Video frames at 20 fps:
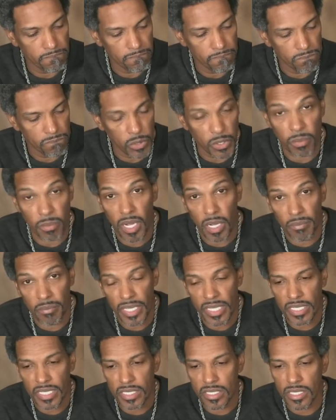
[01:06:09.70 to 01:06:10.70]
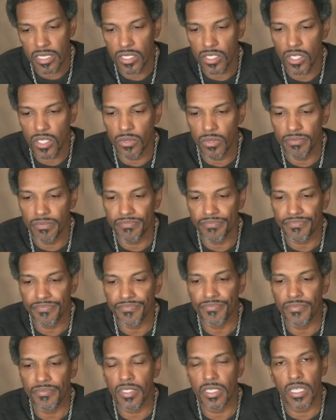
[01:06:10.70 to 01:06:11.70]
With mom, that is. So
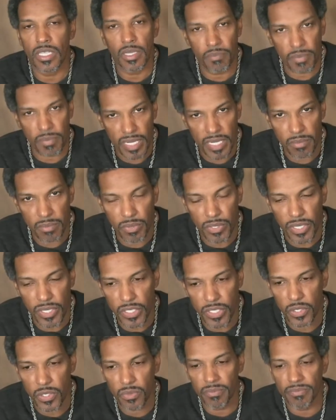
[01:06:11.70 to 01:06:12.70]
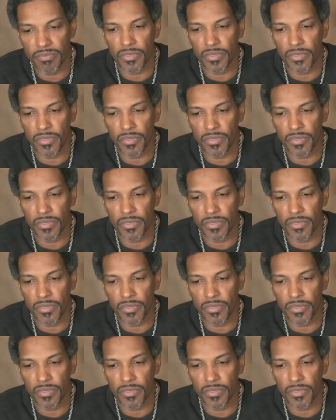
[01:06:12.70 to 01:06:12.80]
keep that in prayer too.